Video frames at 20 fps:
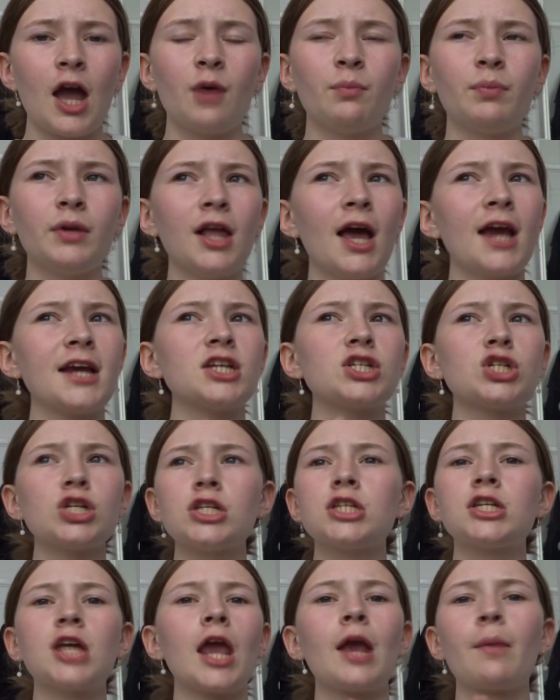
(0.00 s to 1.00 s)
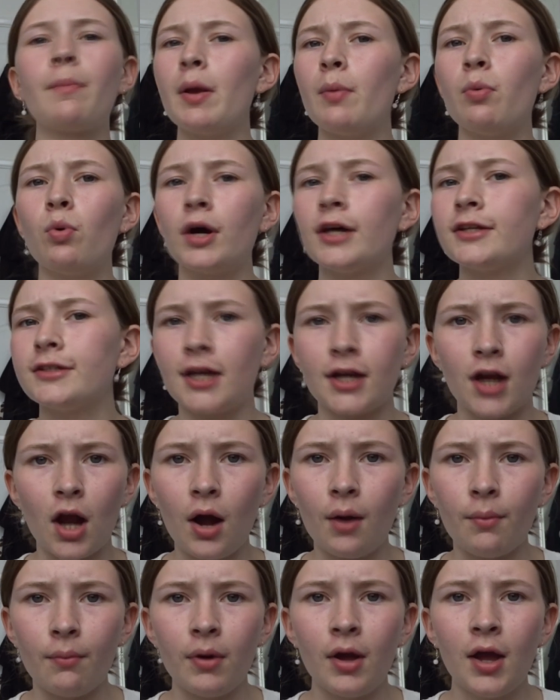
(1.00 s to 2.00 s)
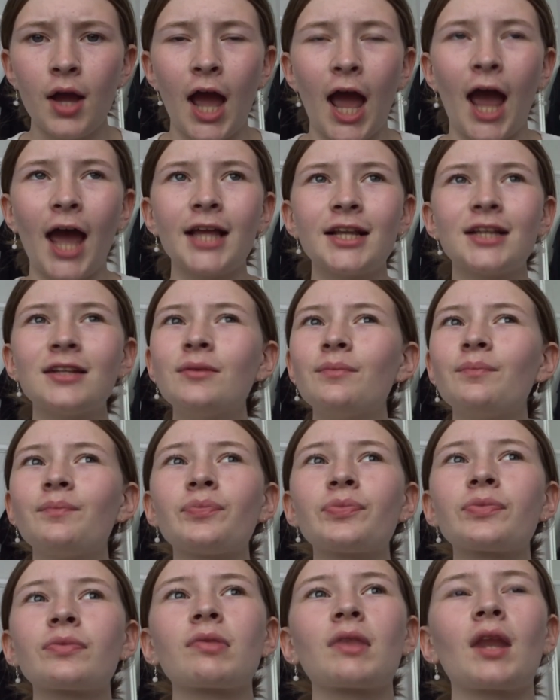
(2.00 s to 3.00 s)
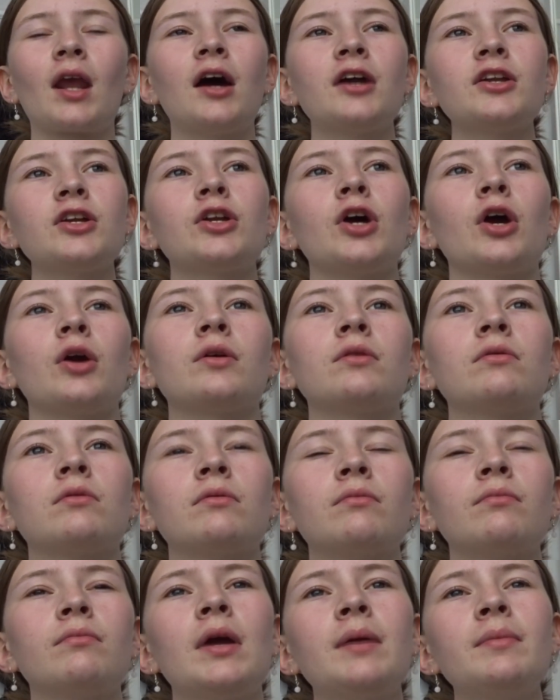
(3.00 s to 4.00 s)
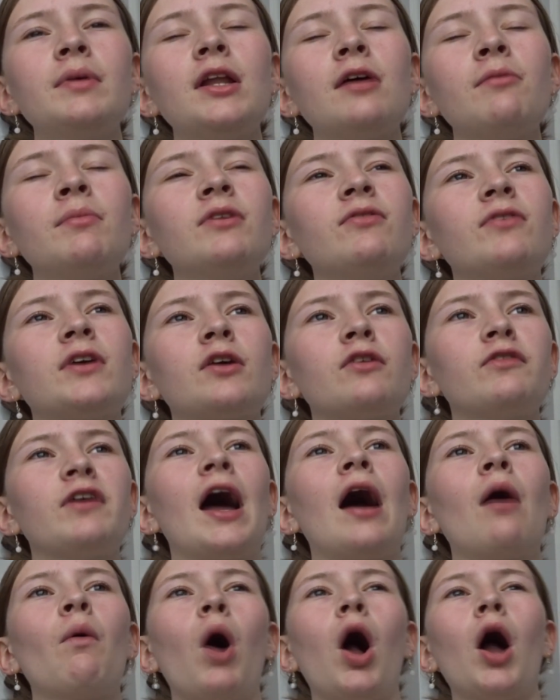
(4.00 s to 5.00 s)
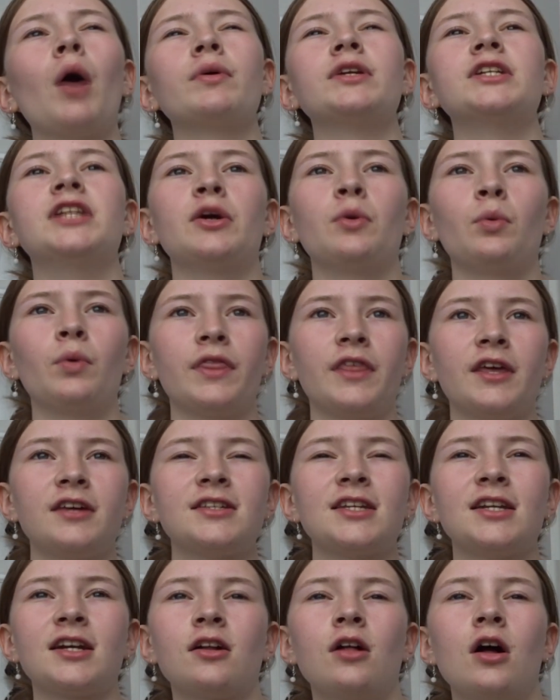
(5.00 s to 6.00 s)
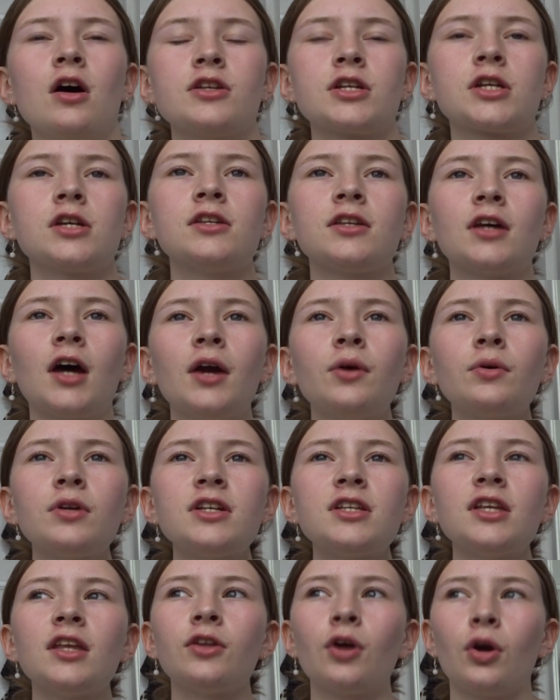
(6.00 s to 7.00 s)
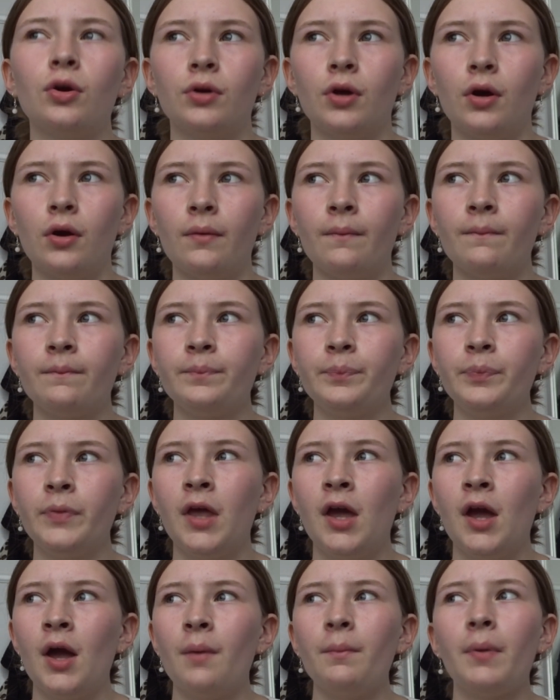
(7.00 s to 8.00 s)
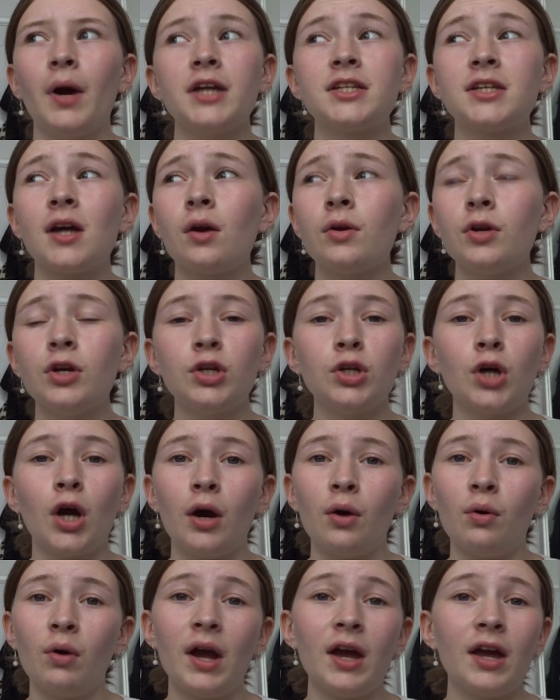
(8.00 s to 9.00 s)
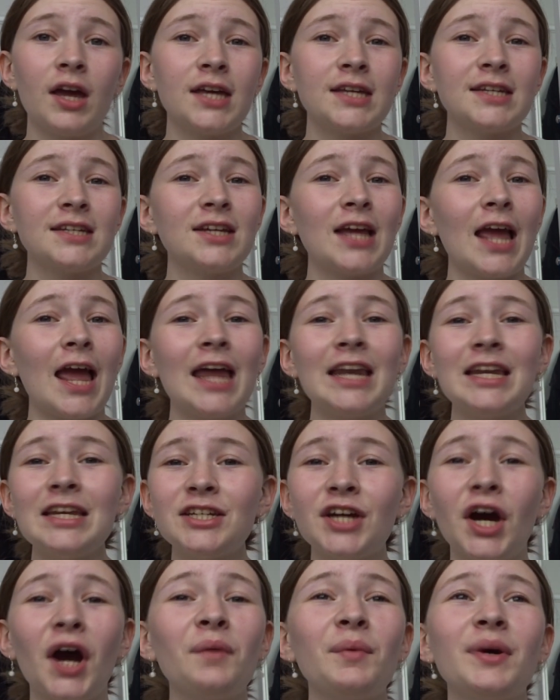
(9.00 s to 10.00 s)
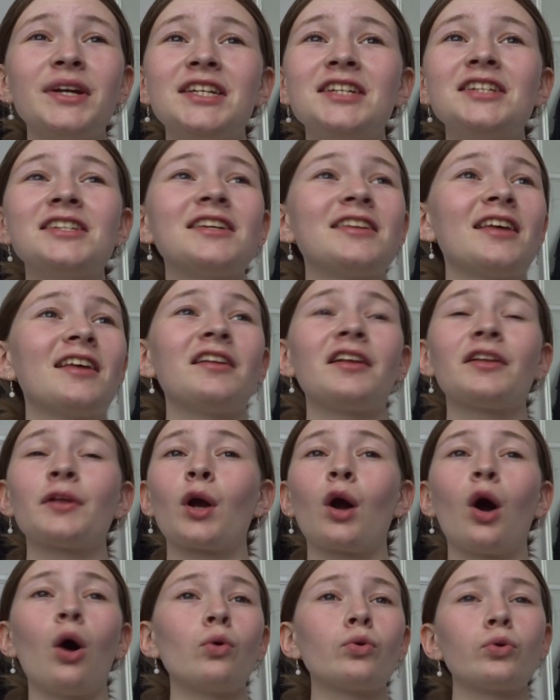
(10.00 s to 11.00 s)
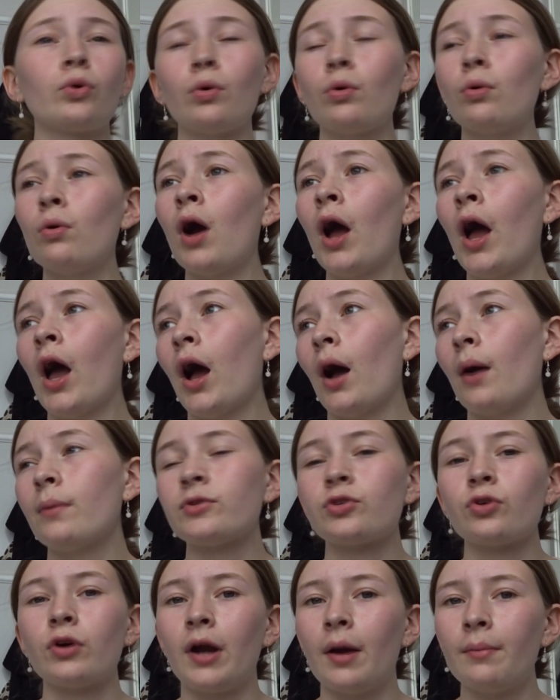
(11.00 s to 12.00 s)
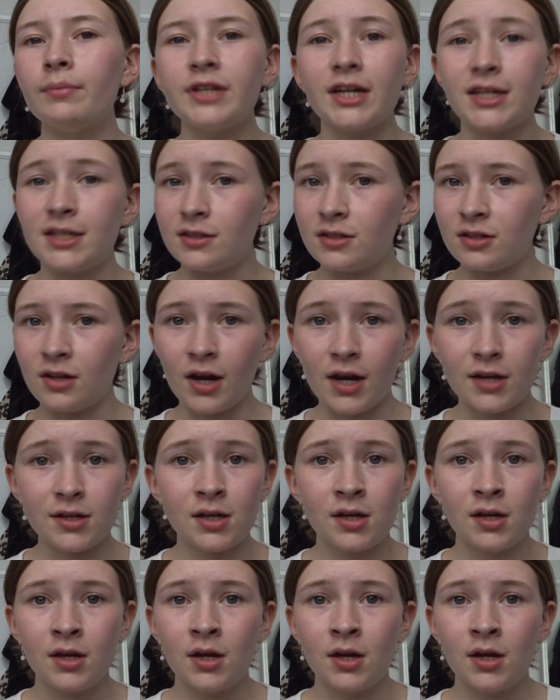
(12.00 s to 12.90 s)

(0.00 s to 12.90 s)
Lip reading: But, like, just take people as they come. And I don't know, maybe let me think of how I would deal with this in a class, because I honestly don't know. But I tell you now, anytime my teacher says it's a cold call, I'm sorry, I'm dead inside.